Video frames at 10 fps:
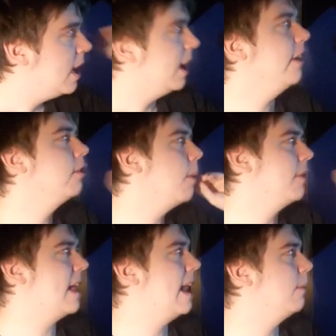Here's what
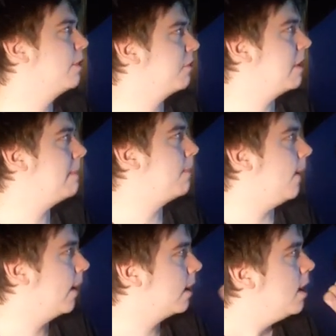was added with
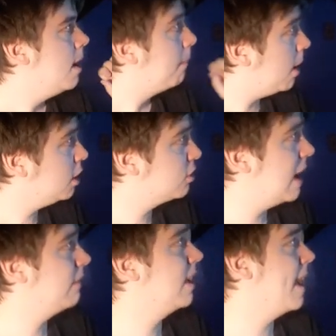ScreamPark.
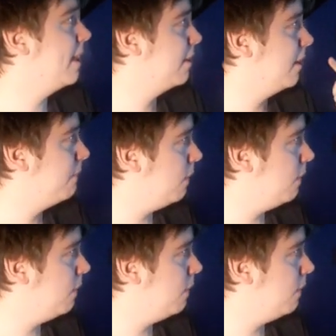Extravaganza,